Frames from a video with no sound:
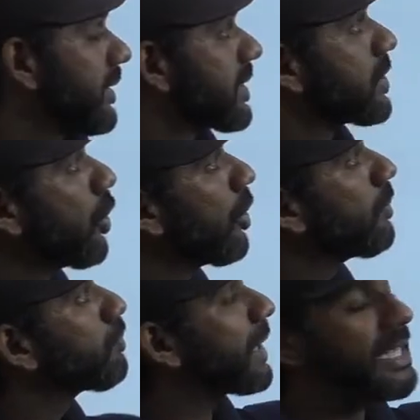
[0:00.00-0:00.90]
There's
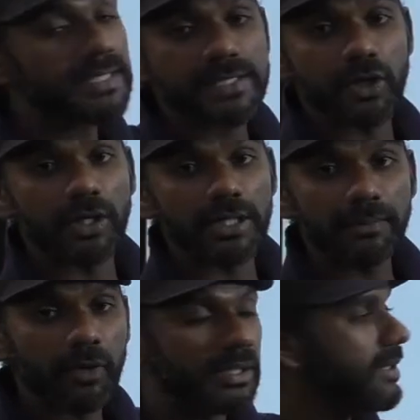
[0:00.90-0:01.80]
no place talked
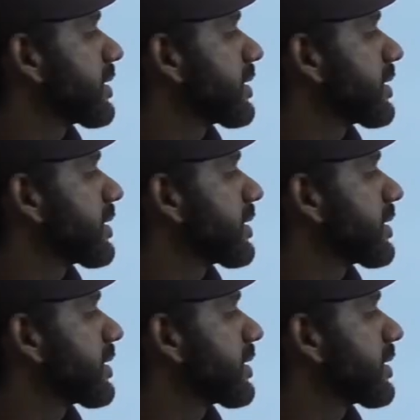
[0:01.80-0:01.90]
about in the